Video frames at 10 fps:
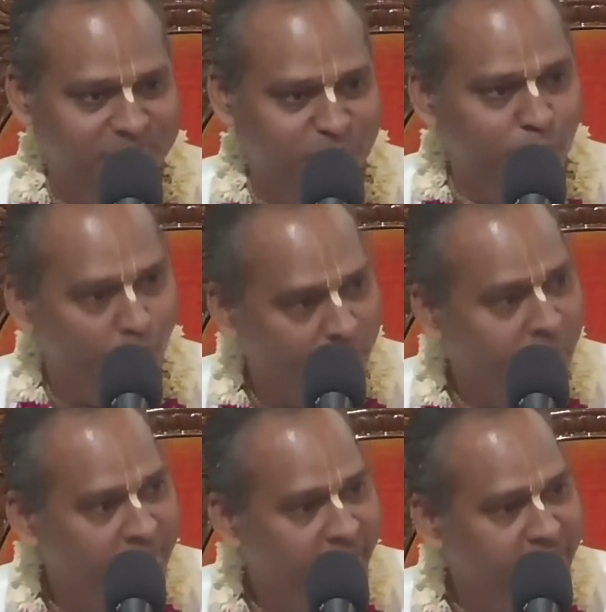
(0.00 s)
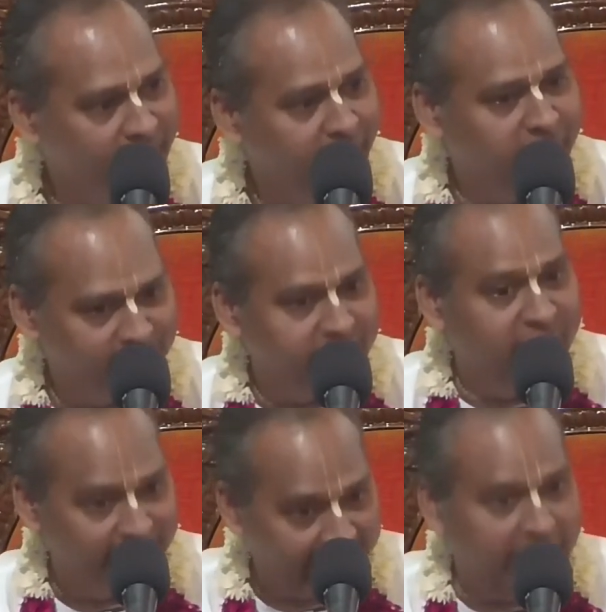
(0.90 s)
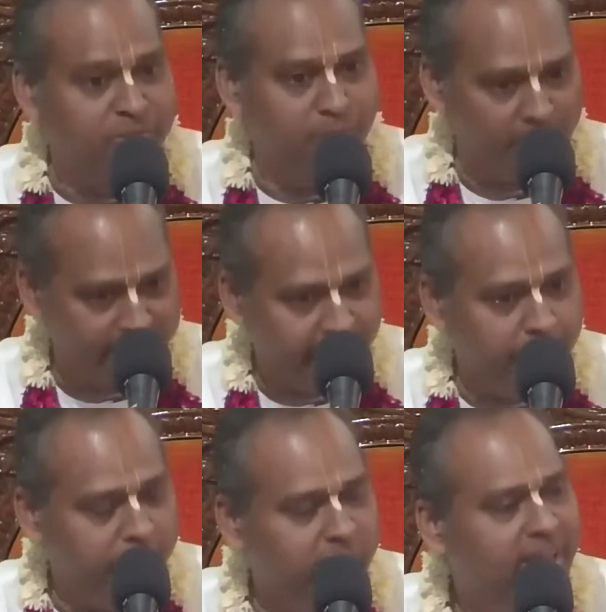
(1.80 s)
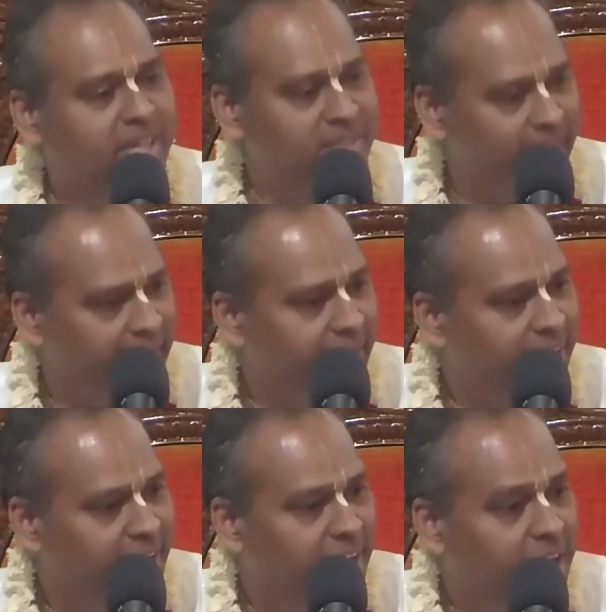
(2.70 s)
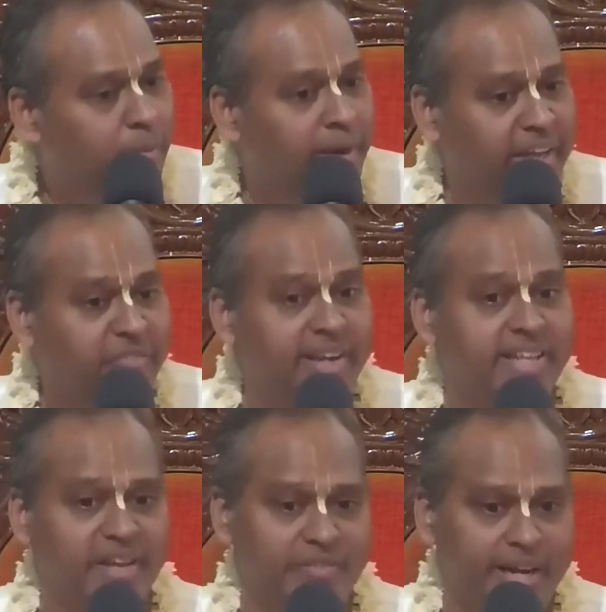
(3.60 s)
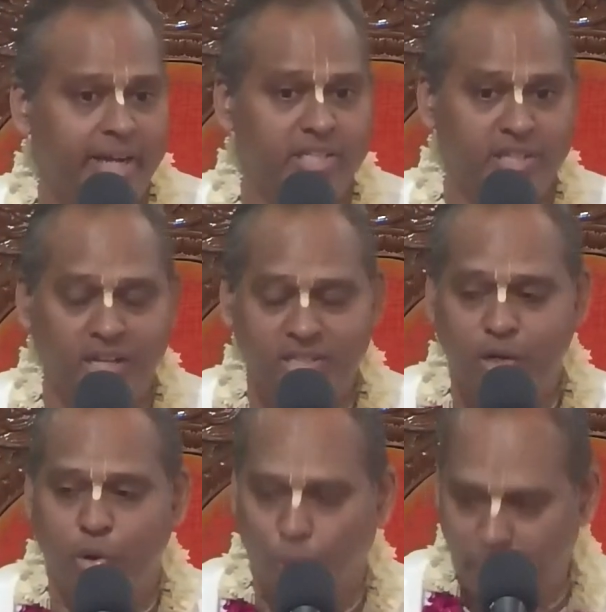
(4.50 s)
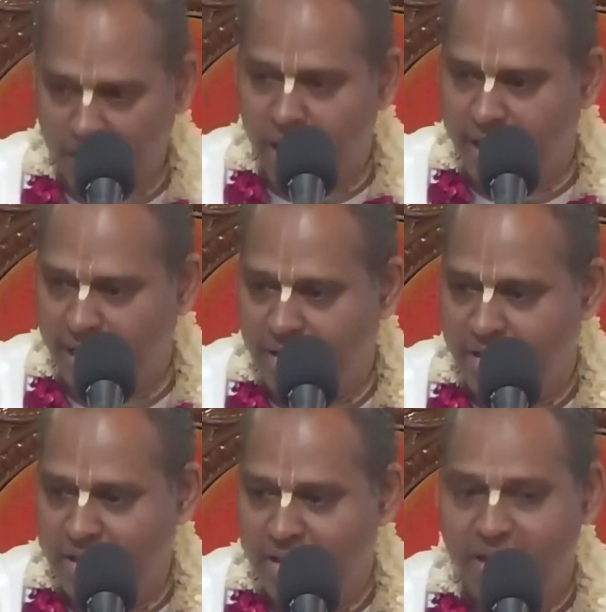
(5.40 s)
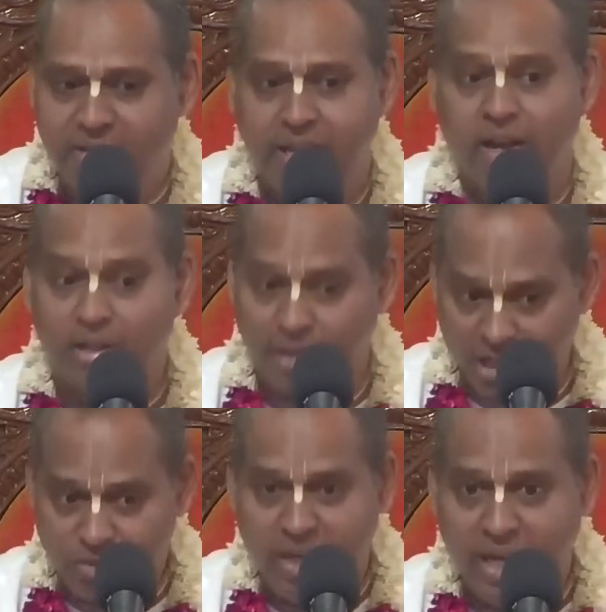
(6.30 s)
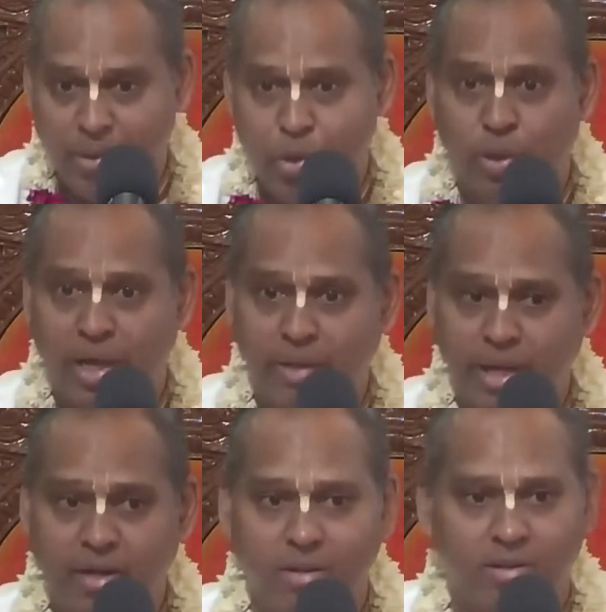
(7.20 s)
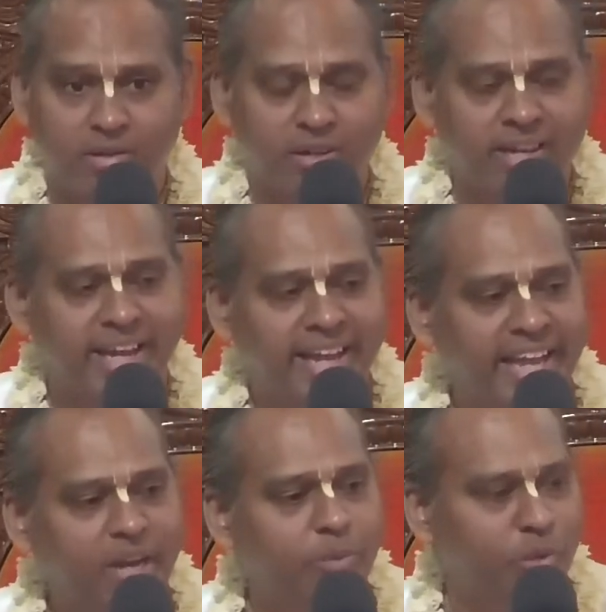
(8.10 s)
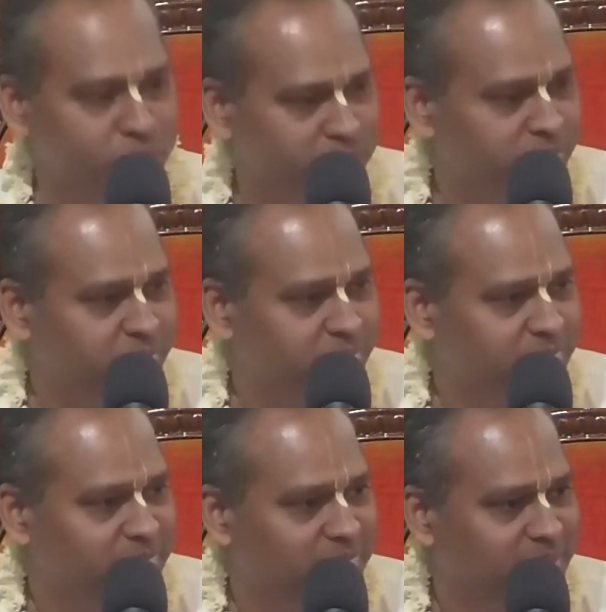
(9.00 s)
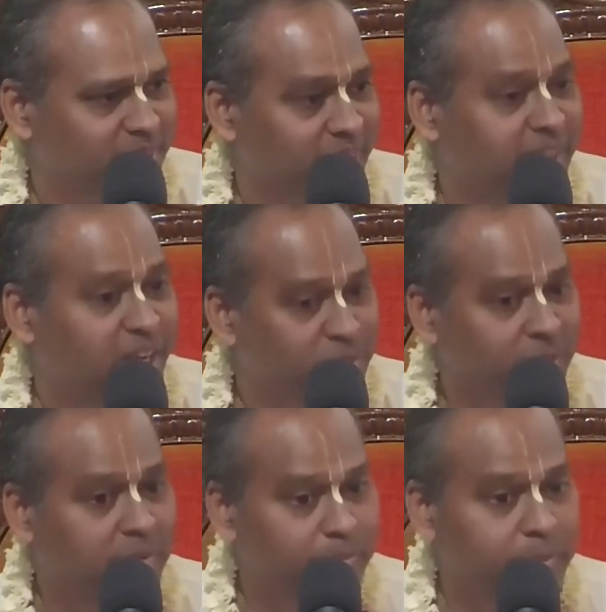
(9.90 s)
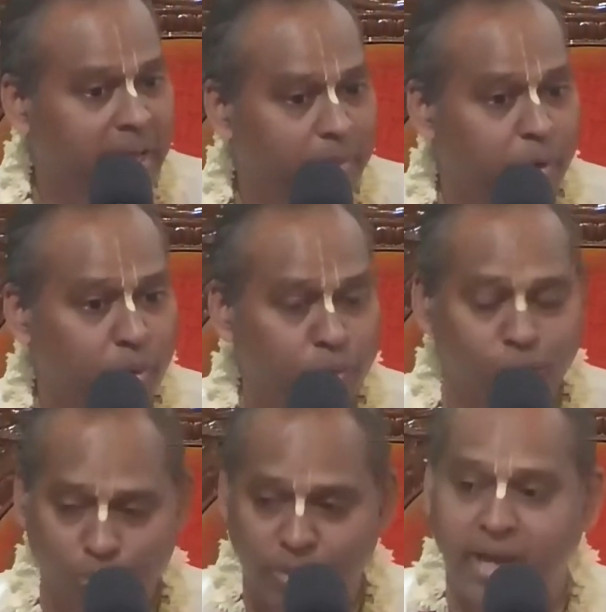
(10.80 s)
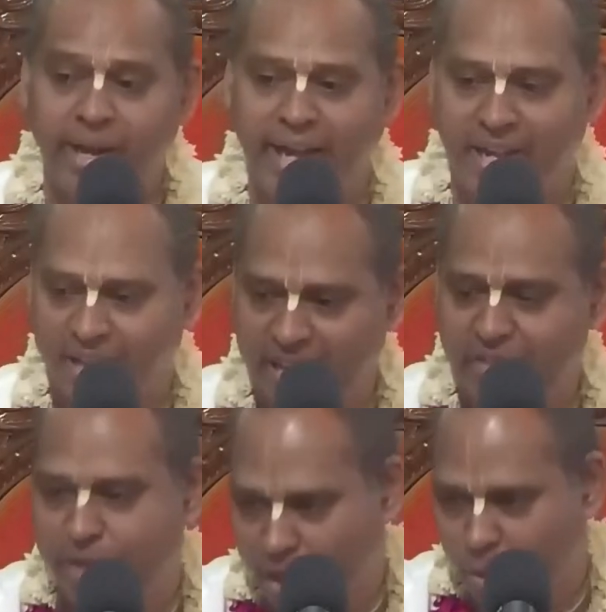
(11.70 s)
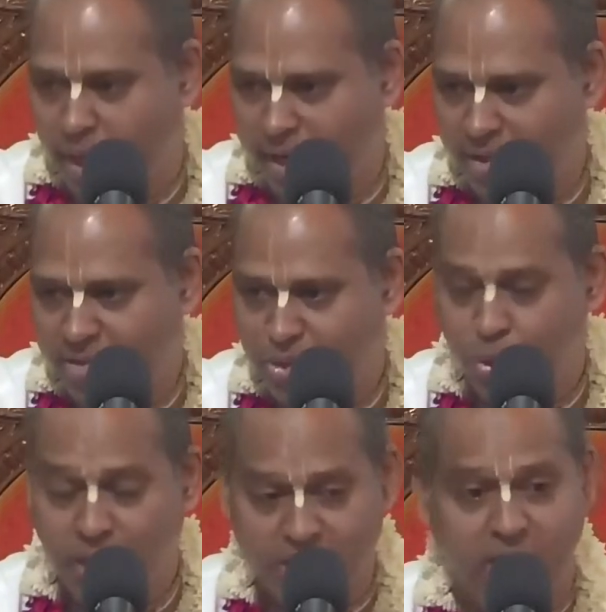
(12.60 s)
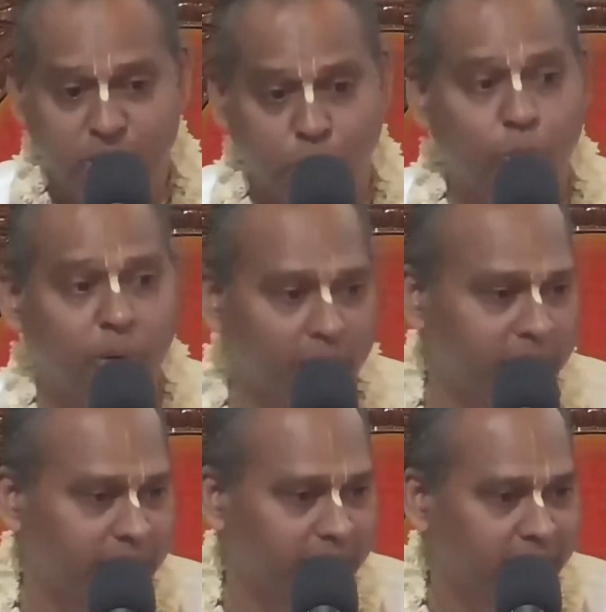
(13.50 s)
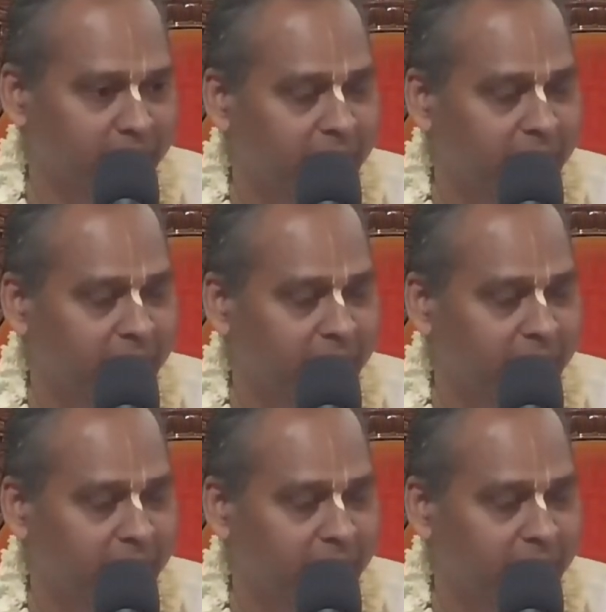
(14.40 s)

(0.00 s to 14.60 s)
So whatever they think as per them is right. But if they discuss it openly, then others will be able to give their inputs. Others will be able to correct if required. So discuss openly.